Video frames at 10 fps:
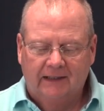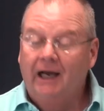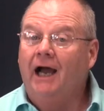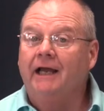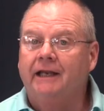
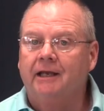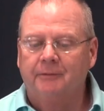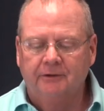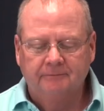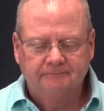Hi
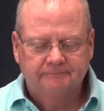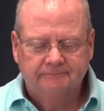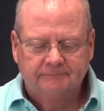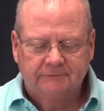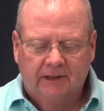neighbor,
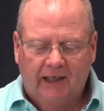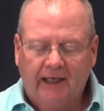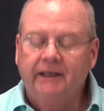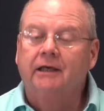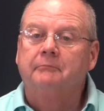
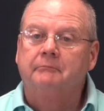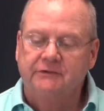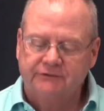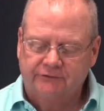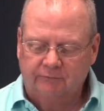I am
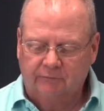Mr.